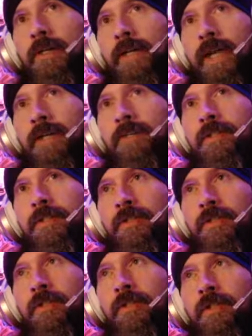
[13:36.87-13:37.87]
has an
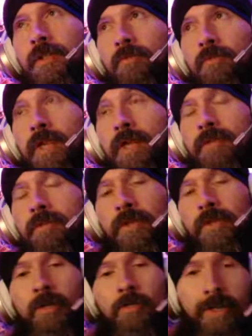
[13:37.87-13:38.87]
agenda, right? You
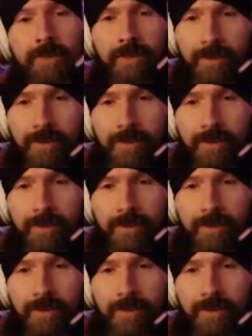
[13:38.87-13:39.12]
hear about